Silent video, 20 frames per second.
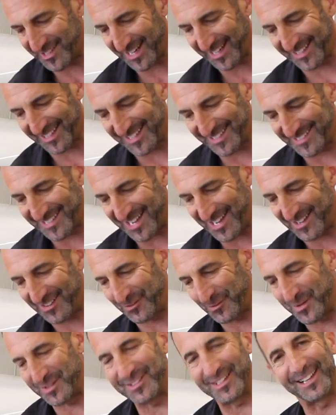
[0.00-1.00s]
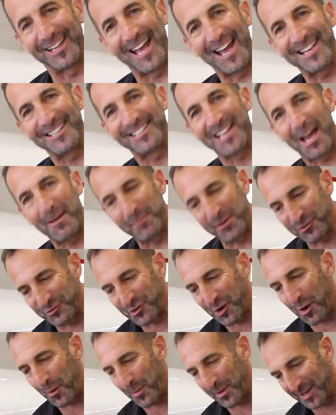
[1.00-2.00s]
Check this out. When's the last time you
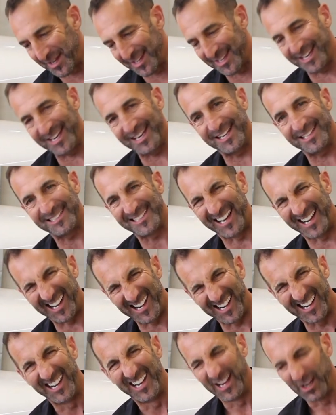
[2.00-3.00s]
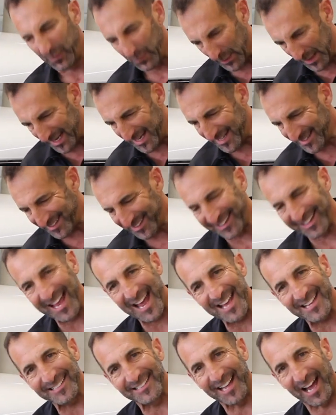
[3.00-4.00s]
saw one of these, huh? When is the
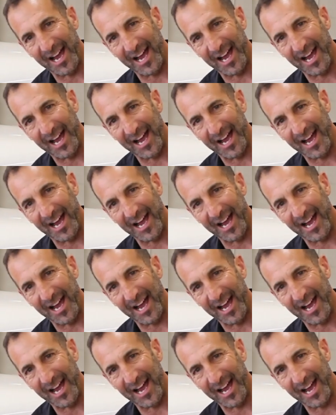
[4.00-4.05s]
last